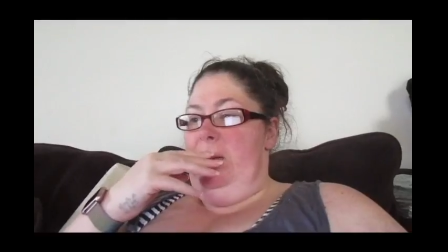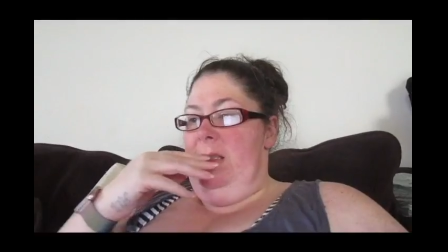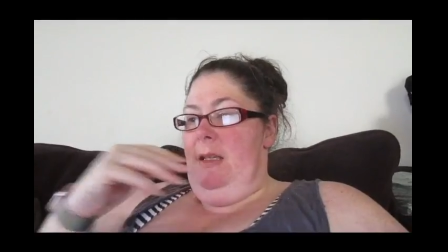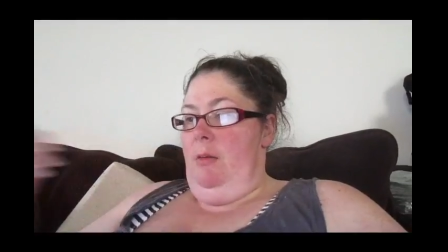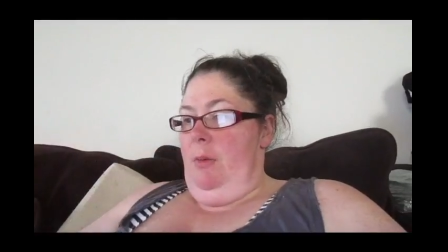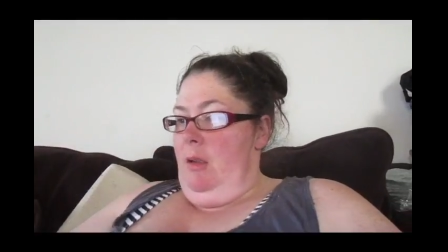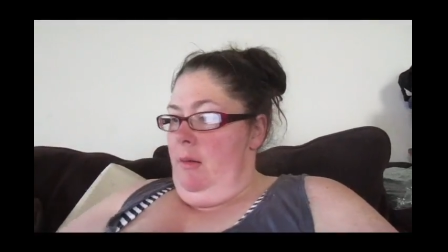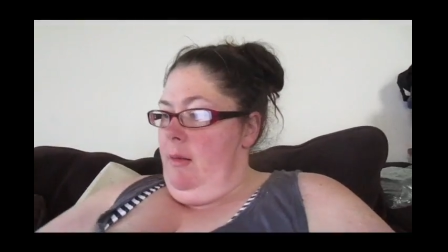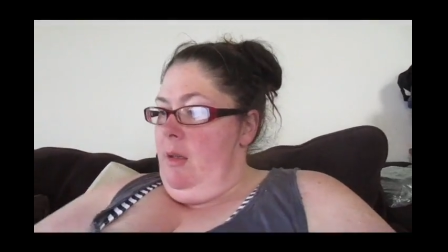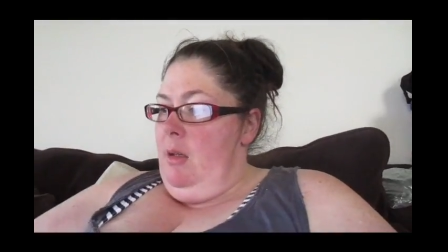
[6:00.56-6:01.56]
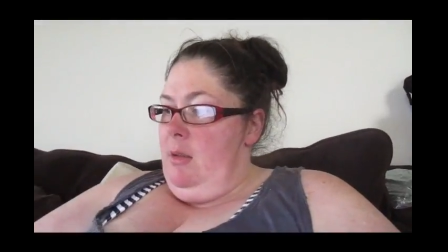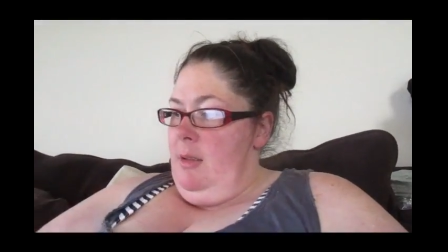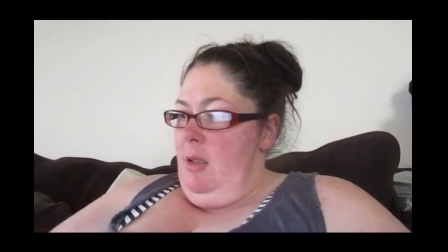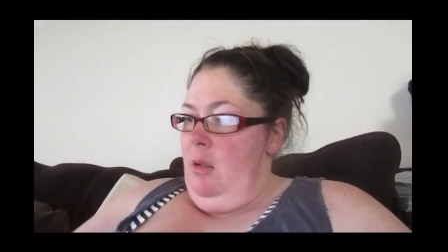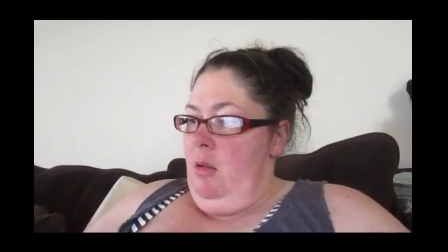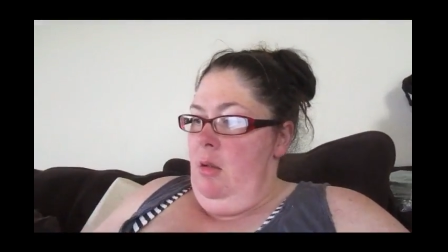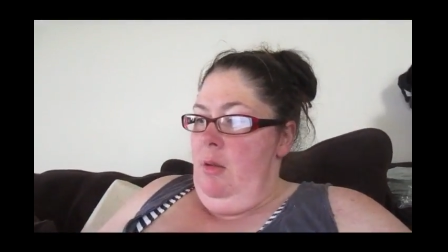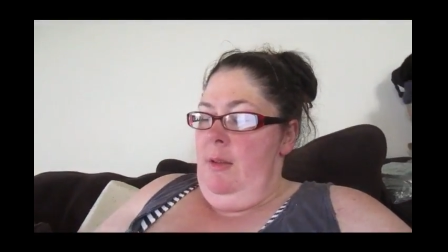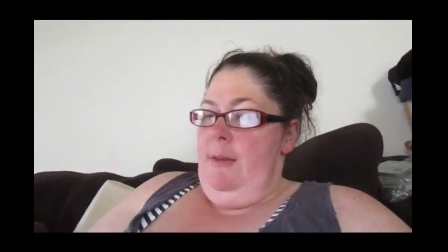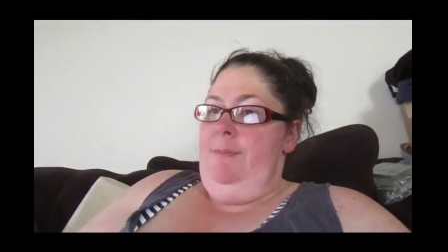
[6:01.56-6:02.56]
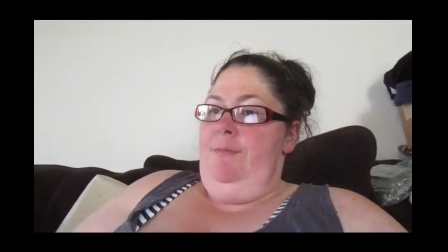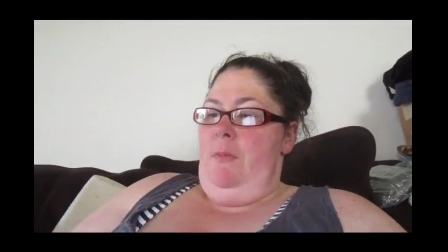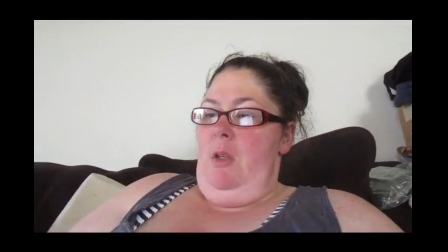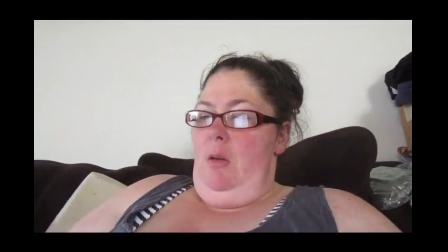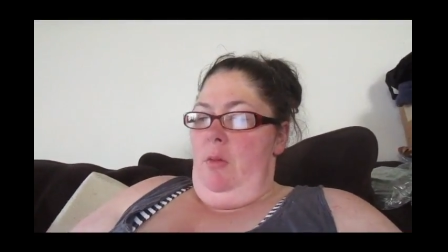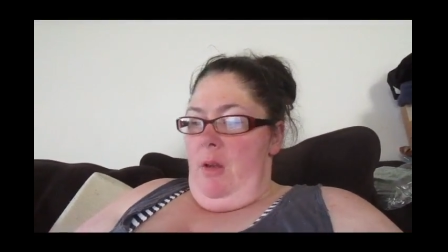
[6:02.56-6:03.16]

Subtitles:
will tell me that, oh,